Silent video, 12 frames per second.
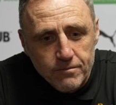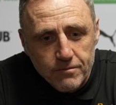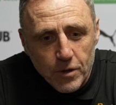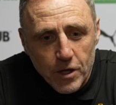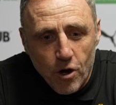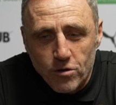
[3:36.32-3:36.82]

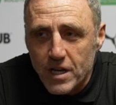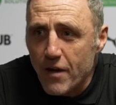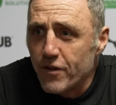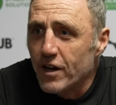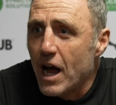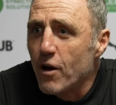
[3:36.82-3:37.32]
We knocked
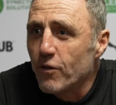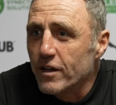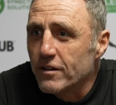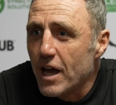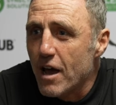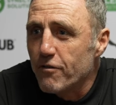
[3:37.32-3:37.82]
Everton out of
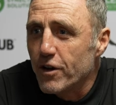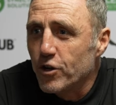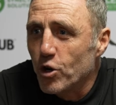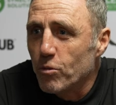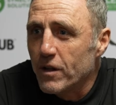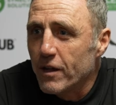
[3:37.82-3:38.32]
the FA
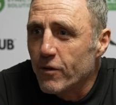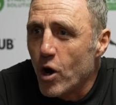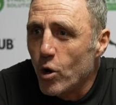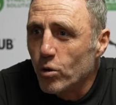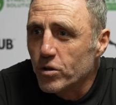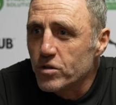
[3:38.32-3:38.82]
Cup when they were
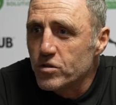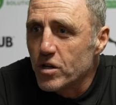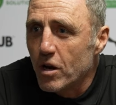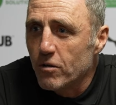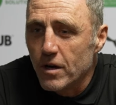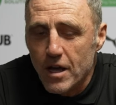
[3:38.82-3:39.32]
holders,
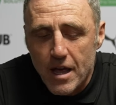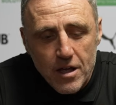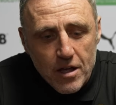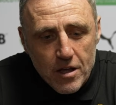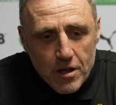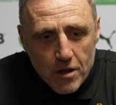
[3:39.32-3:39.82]
so
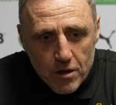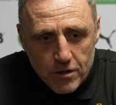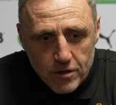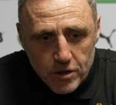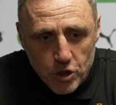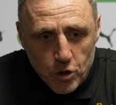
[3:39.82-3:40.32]

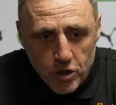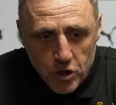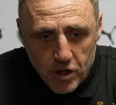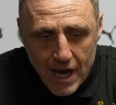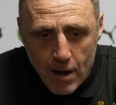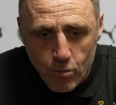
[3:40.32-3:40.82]

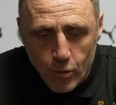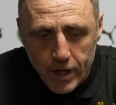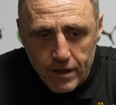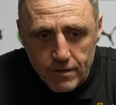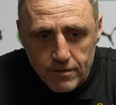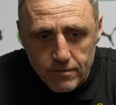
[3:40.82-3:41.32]
you can
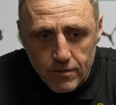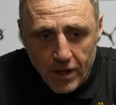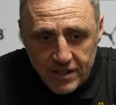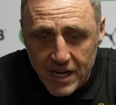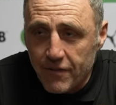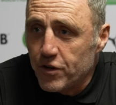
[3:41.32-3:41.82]
win.
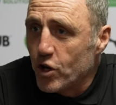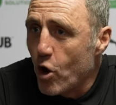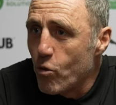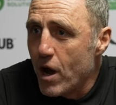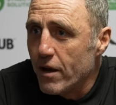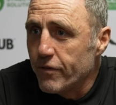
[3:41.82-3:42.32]
Things have to go
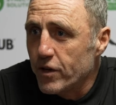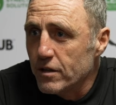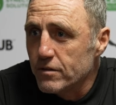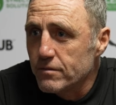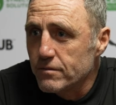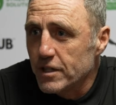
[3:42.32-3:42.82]
right for you.
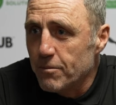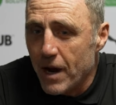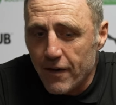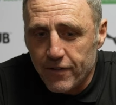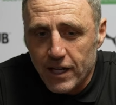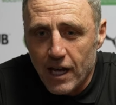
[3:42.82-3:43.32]
You might
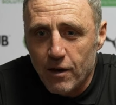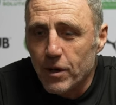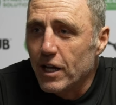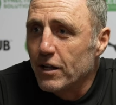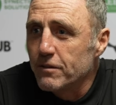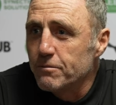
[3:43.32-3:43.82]
have to get a
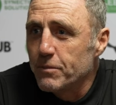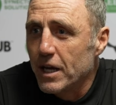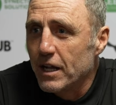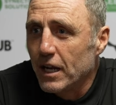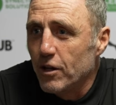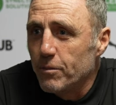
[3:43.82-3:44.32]
little bit
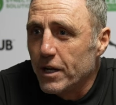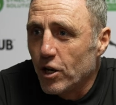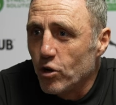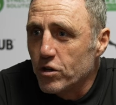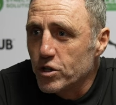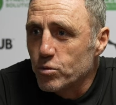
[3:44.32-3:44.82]
of
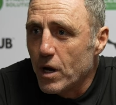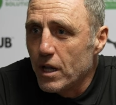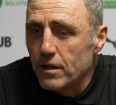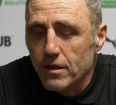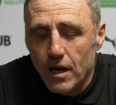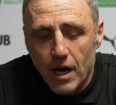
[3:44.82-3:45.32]
luck as
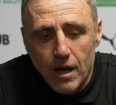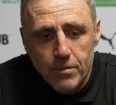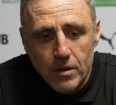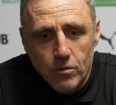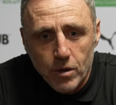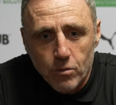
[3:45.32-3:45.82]
well,
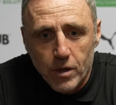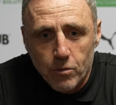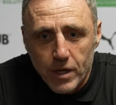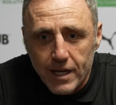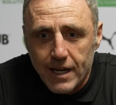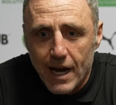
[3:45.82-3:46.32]
but
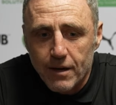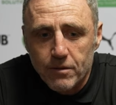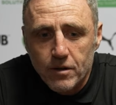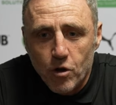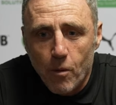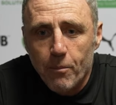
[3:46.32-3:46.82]
we
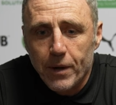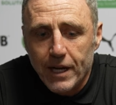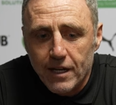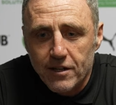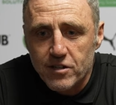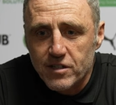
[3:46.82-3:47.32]
can
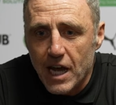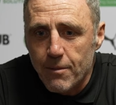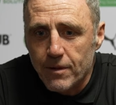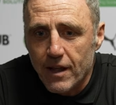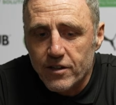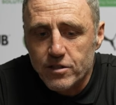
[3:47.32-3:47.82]
compete in this
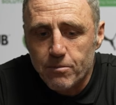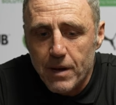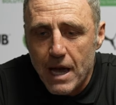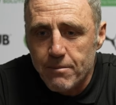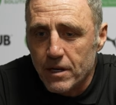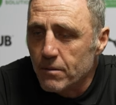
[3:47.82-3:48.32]
game, and that's a
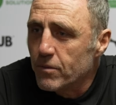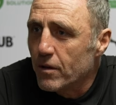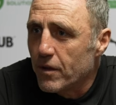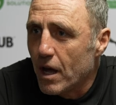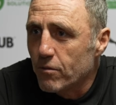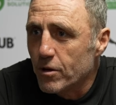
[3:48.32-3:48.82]
bare minimum
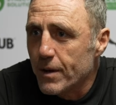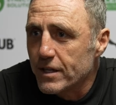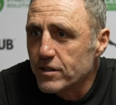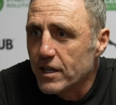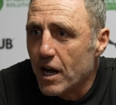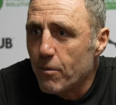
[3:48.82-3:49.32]
that I'm going to be
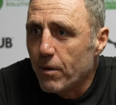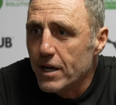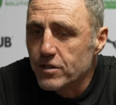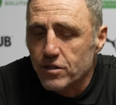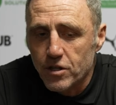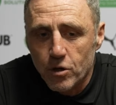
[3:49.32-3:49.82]
asking our
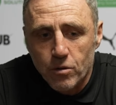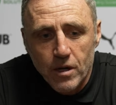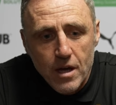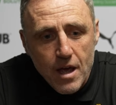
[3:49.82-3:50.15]
players to do.